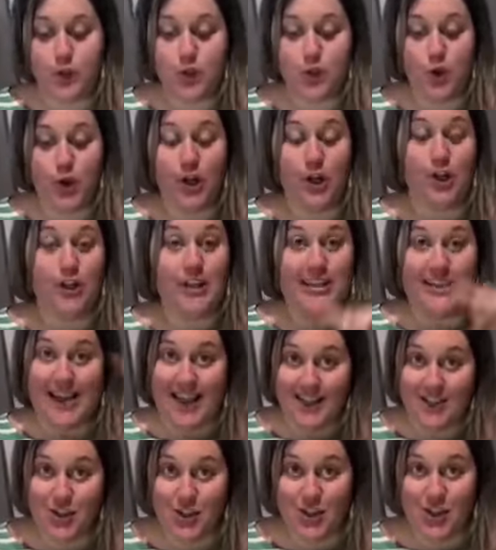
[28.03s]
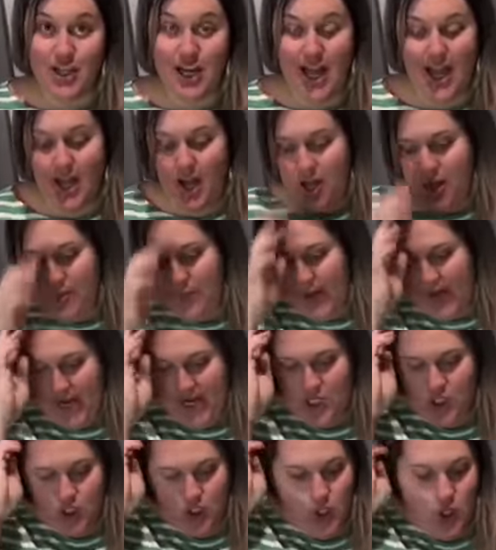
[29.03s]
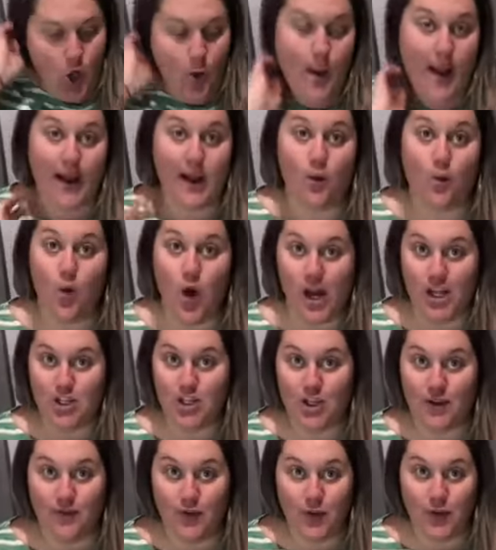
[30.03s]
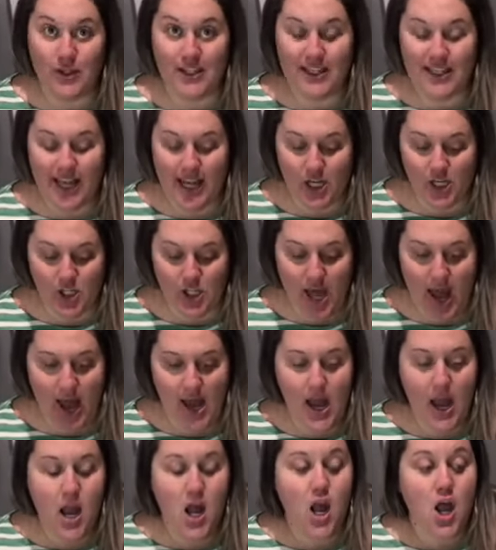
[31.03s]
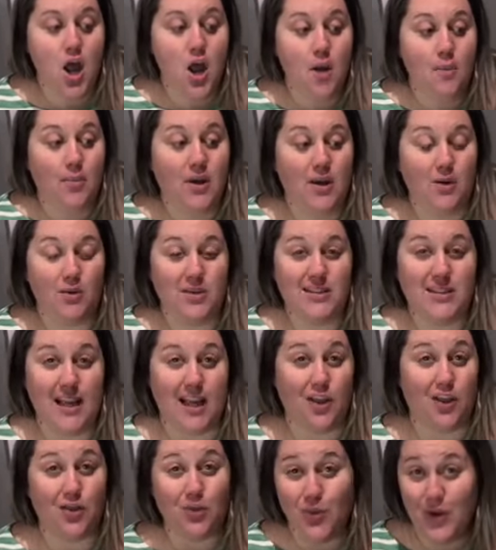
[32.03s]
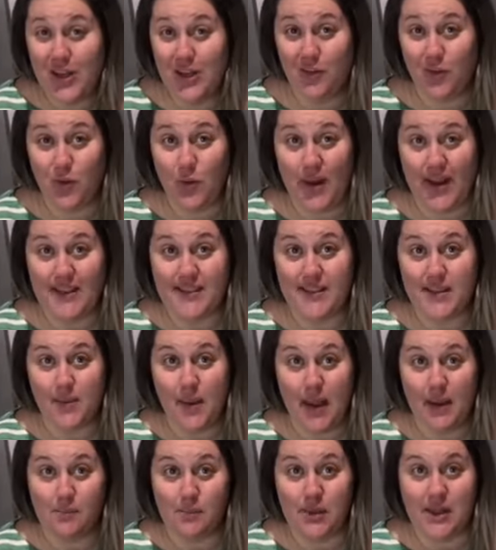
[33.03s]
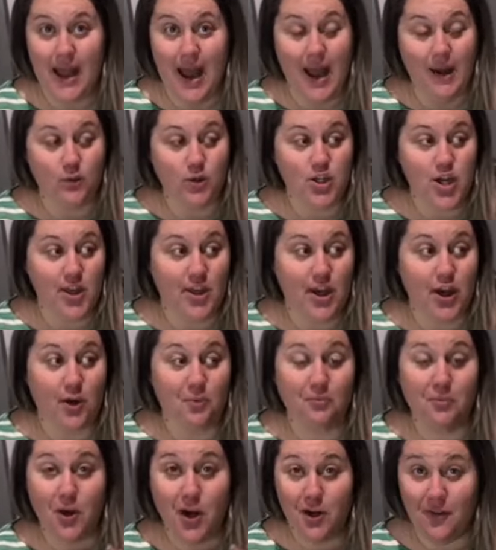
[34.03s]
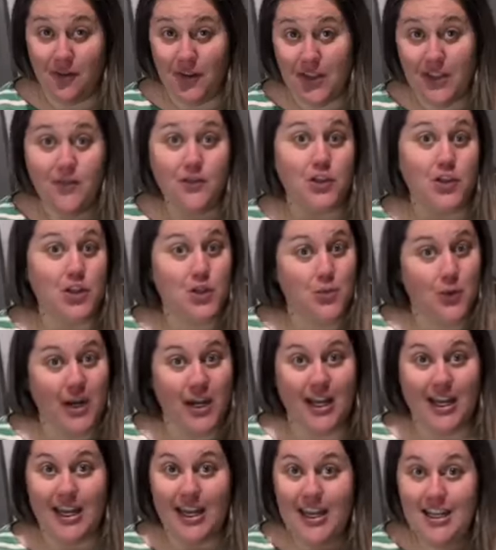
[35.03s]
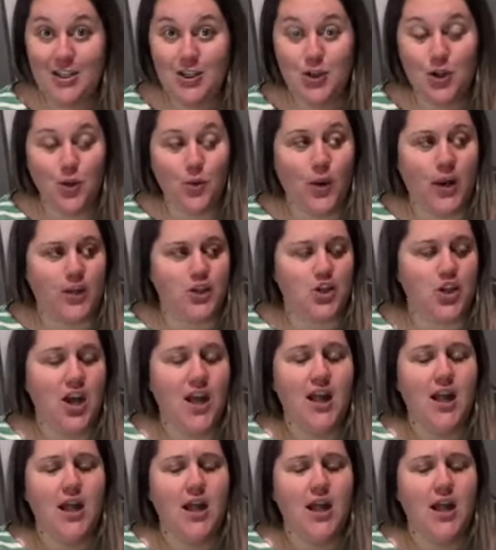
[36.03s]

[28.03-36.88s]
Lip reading: tutorial yesterday on the page. You can go back and watch if you didn't catch that. But it was like 3 different ways to paint plaid, which I think are perfect for spring and Easter, which